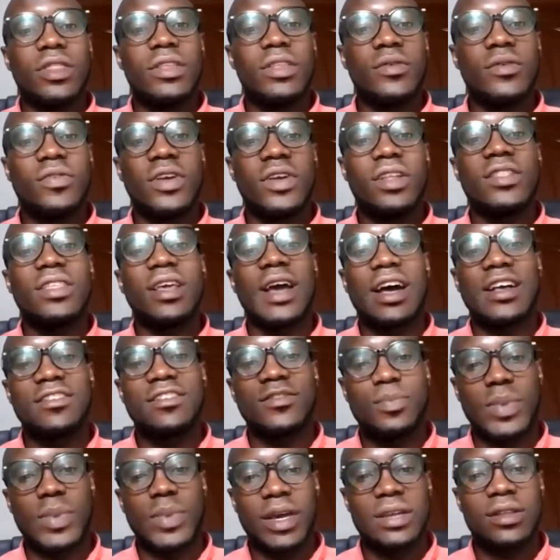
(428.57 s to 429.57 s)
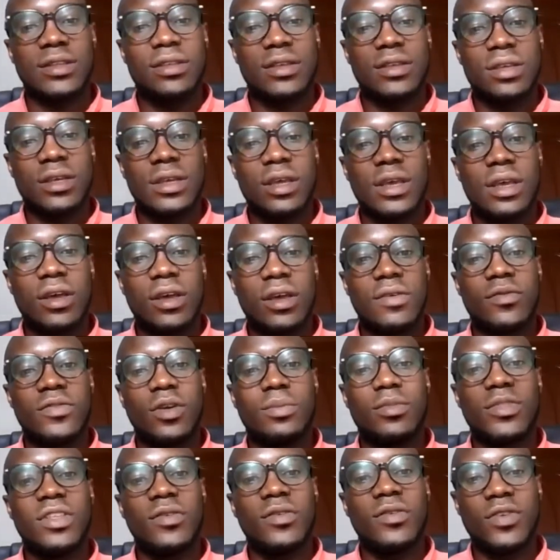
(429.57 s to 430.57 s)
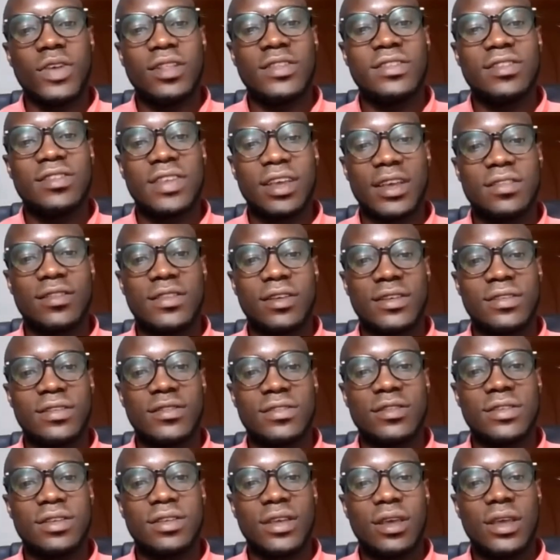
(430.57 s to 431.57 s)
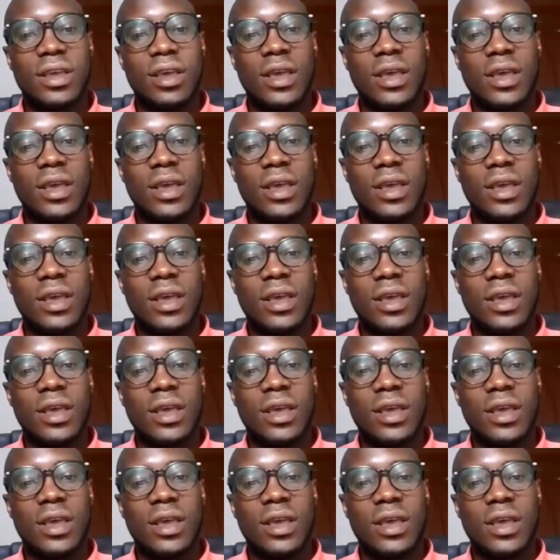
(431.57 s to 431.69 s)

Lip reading: different aspects, from different sectors.